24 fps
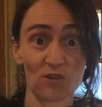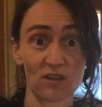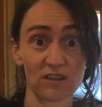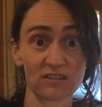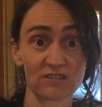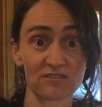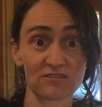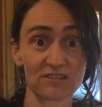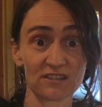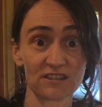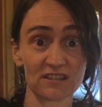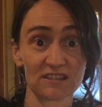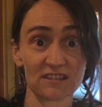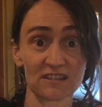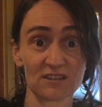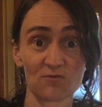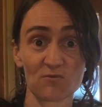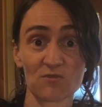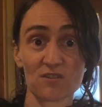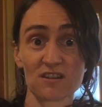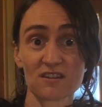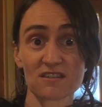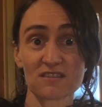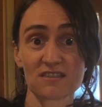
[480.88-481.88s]
what you're dealing
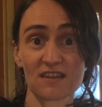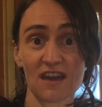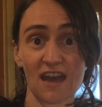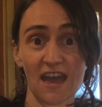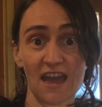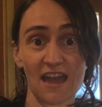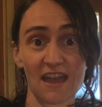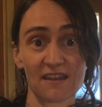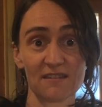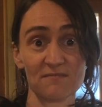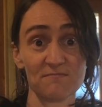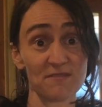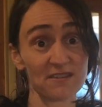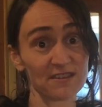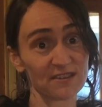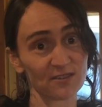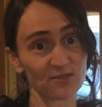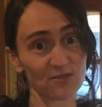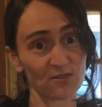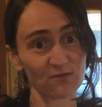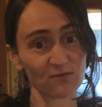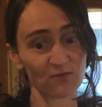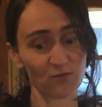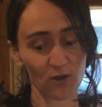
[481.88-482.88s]
with and make
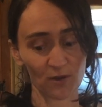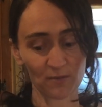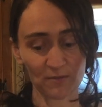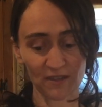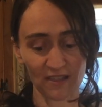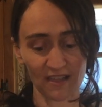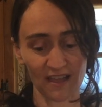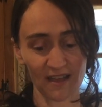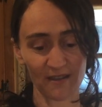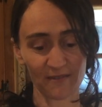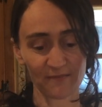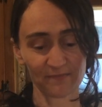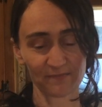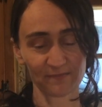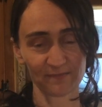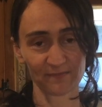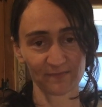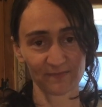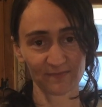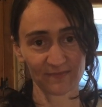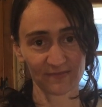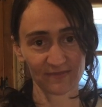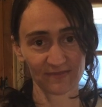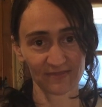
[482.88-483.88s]
your own formula.
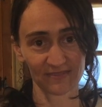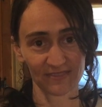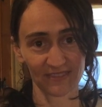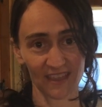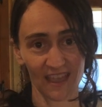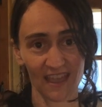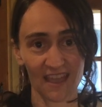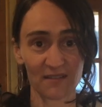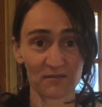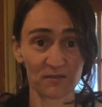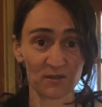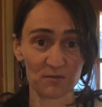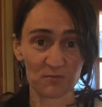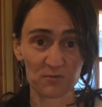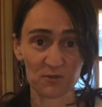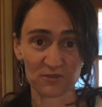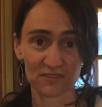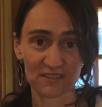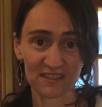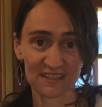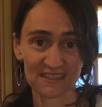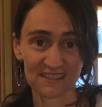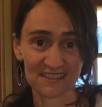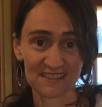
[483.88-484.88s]
I'm going to
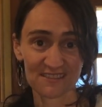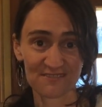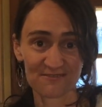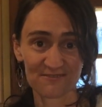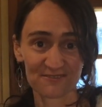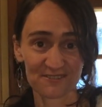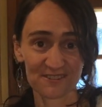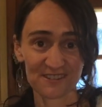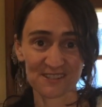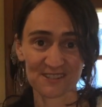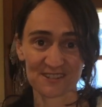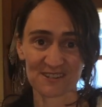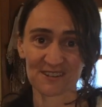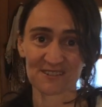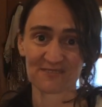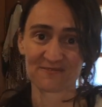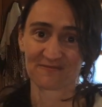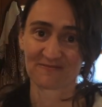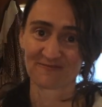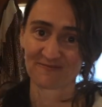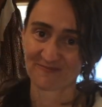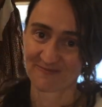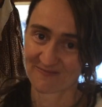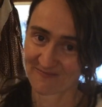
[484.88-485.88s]
put this in the freezer.
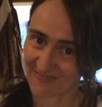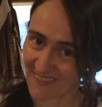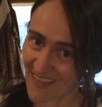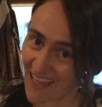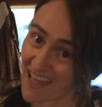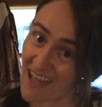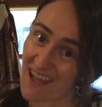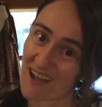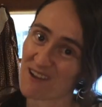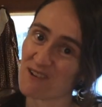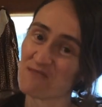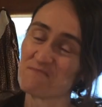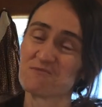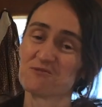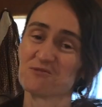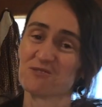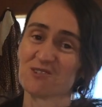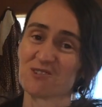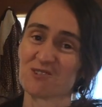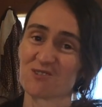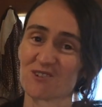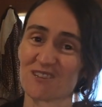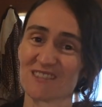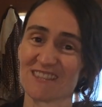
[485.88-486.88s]
Hope you
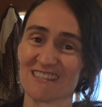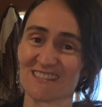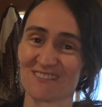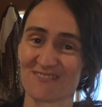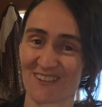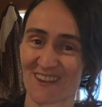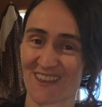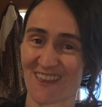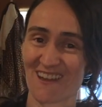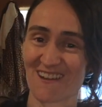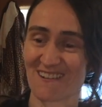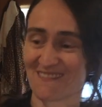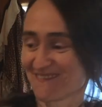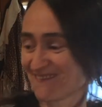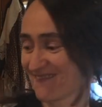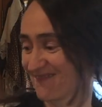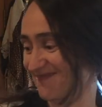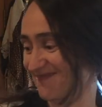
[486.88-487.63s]
enjoyed this video.